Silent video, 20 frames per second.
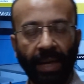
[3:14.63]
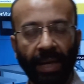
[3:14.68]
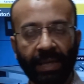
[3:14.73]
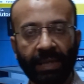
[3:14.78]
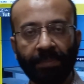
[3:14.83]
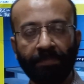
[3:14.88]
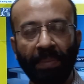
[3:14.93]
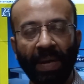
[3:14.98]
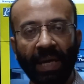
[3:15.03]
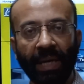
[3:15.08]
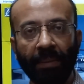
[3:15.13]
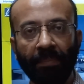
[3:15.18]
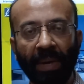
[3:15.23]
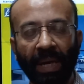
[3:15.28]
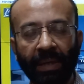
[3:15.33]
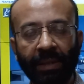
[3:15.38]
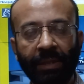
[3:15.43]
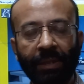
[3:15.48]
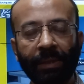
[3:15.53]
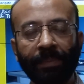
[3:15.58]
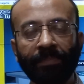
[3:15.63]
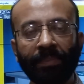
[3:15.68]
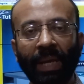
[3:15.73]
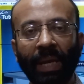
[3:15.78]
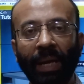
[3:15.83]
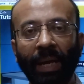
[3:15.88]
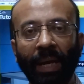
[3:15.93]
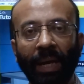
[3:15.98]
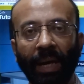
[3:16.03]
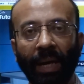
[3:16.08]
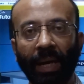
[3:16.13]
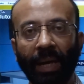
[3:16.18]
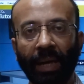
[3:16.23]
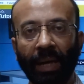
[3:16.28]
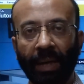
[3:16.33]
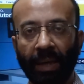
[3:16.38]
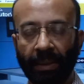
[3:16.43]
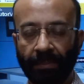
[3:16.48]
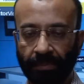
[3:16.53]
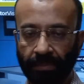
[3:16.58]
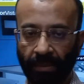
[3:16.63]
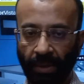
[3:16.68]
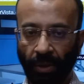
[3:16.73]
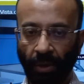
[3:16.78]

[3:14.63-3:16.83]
experiment of